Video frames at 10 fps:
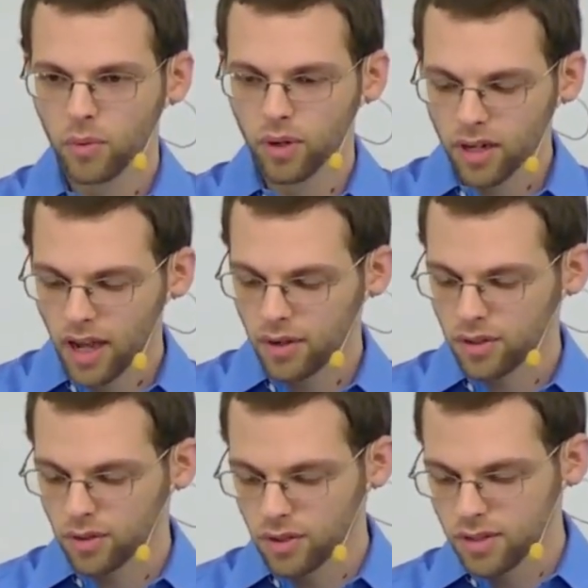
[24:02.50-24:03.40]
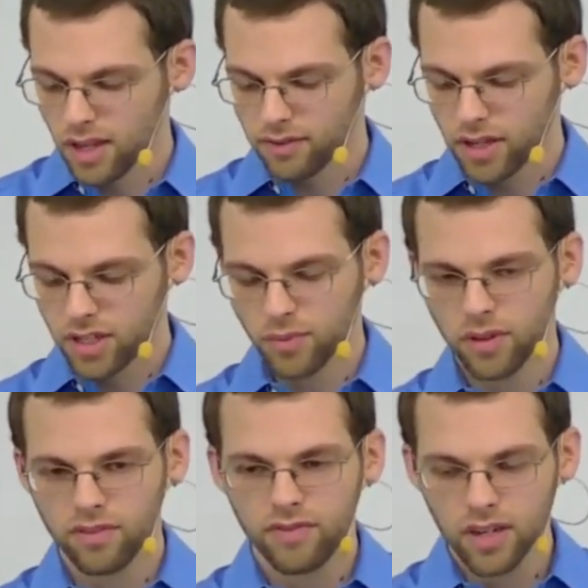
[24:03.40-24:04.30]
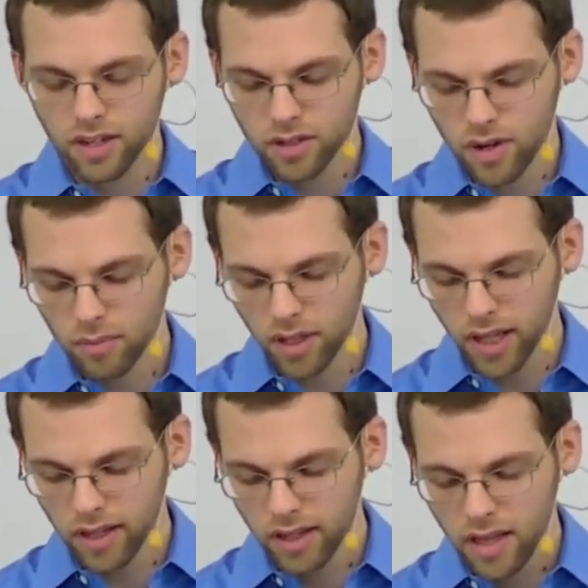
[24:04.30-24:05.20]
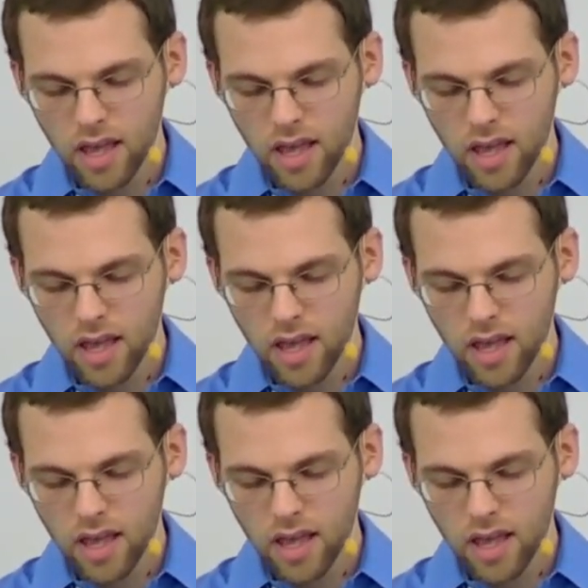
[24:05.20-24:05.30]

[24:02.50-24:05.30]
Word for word: work out your own salvation with fear and trembling.